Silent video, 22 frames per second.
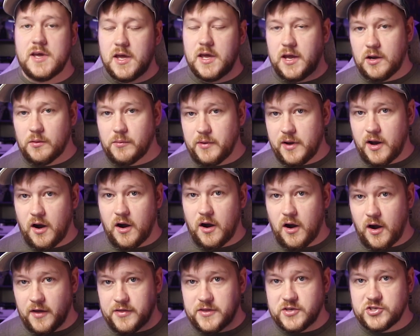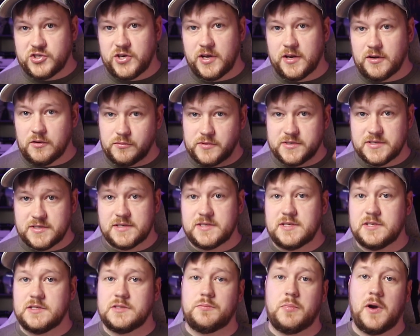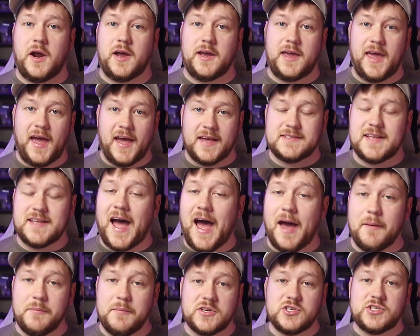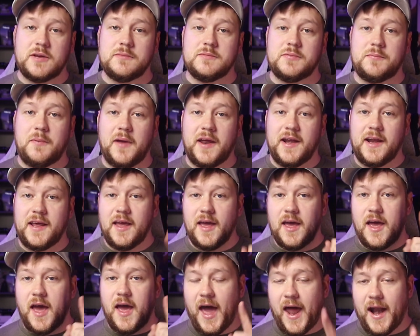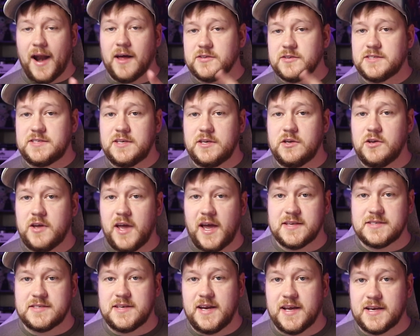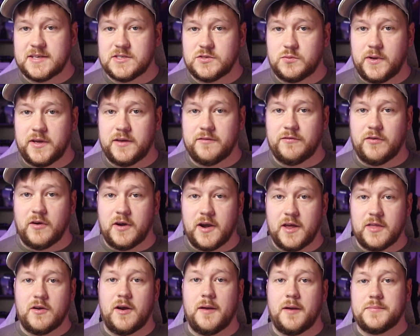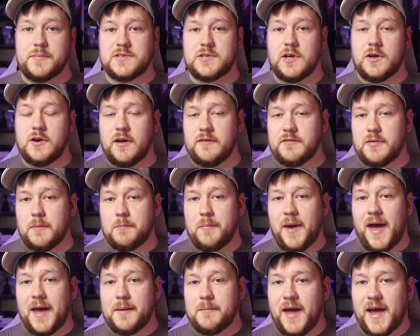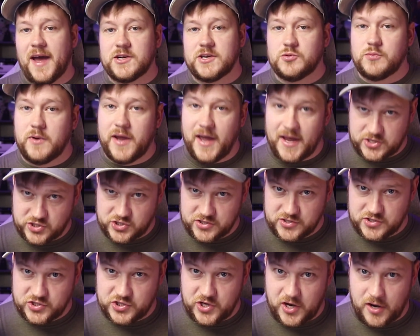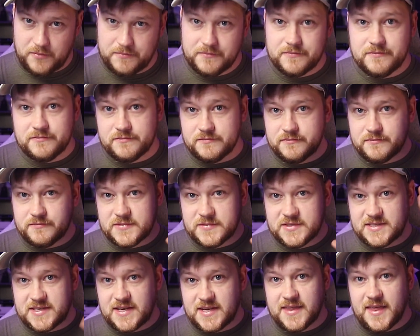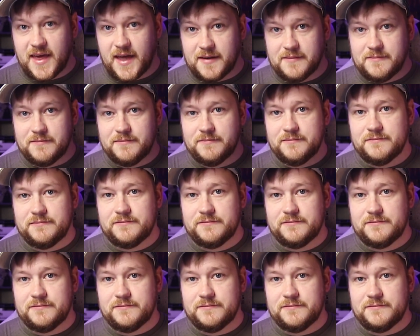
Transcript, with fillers: Here we are on the channel Resistance Broadcast. I've been James Baney. I'll see you guys next week for another episode of the Bad Batch Reaction Show. See you then.